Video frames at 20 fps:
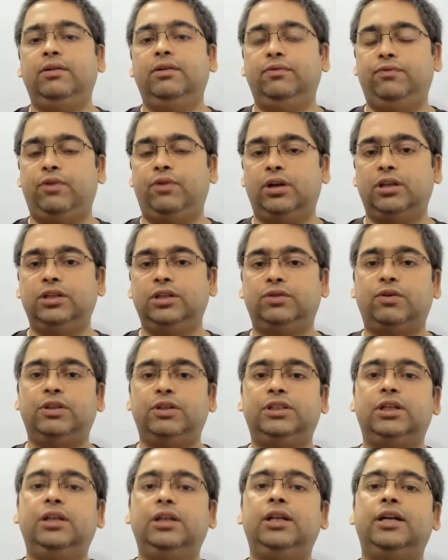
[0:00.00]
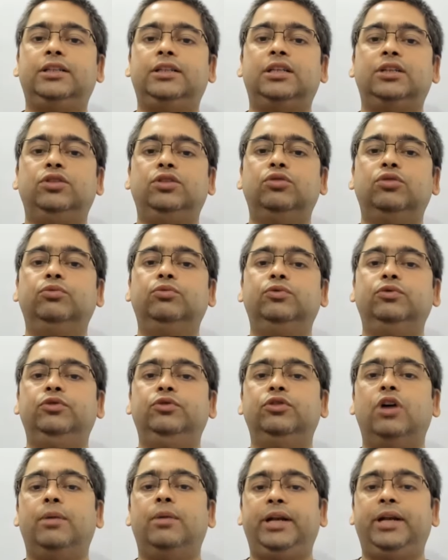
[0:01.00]
For this question, let's assume
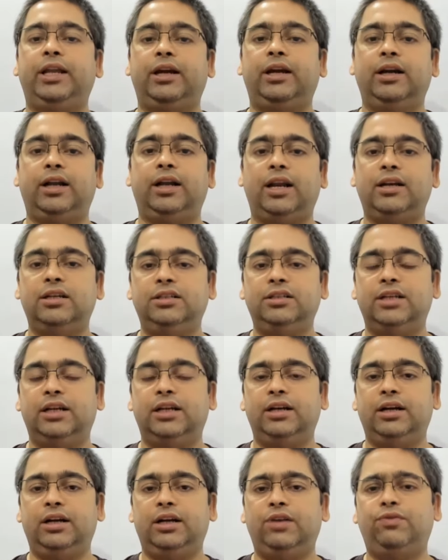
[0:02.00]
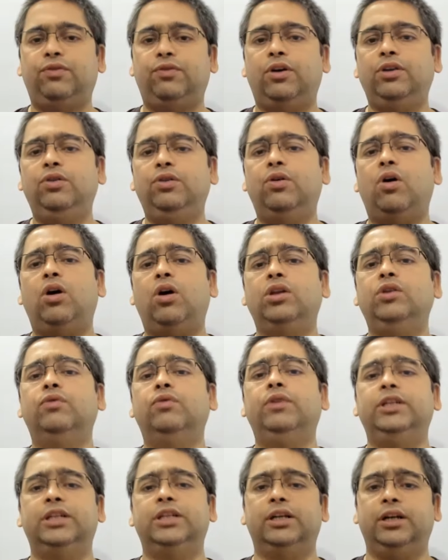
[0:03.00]
you have a ticket ID generated for you, or you
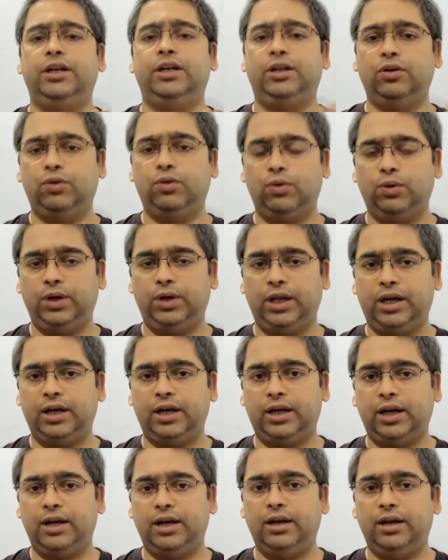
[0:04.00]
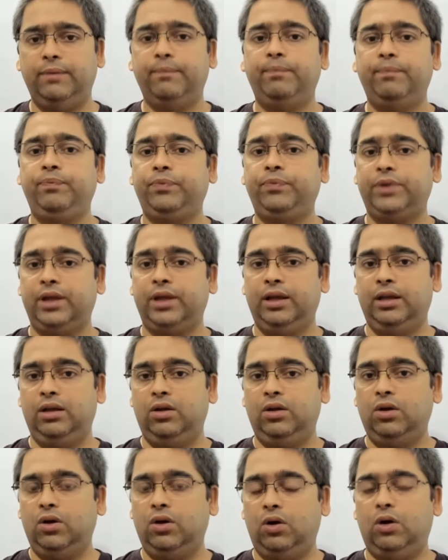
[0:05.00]
will generate your own ticket ID.
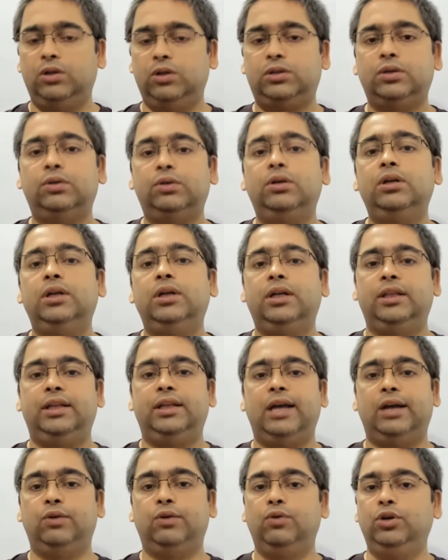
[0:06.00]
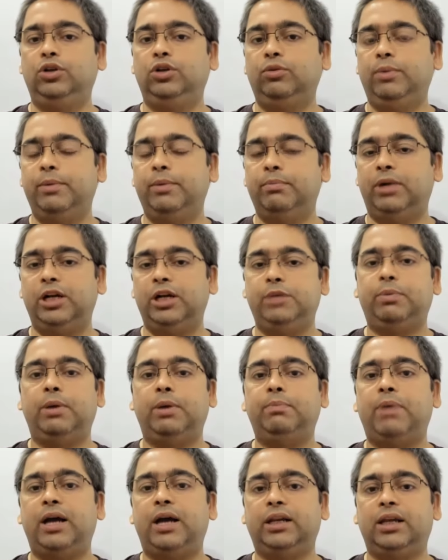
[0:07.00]
Also, there are going to be multiple
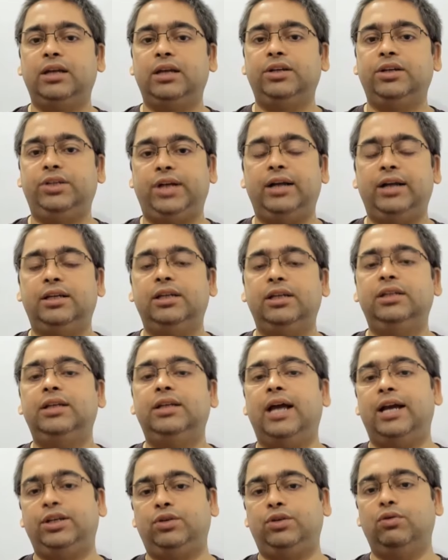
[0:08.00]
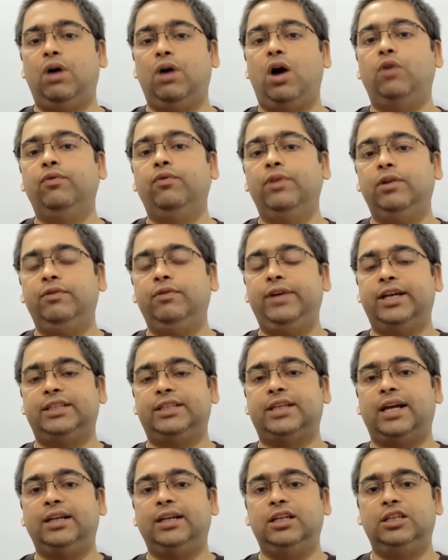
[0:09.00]
parking strategies as to how will we
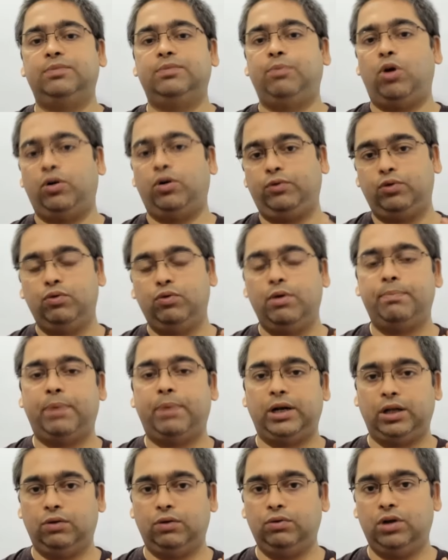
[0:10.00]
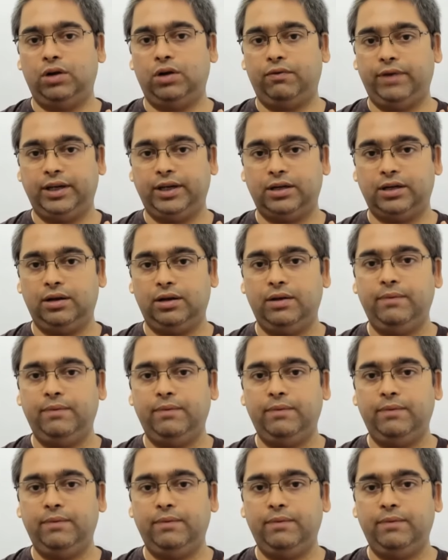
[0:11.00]
assign a spot to a particular vehicle.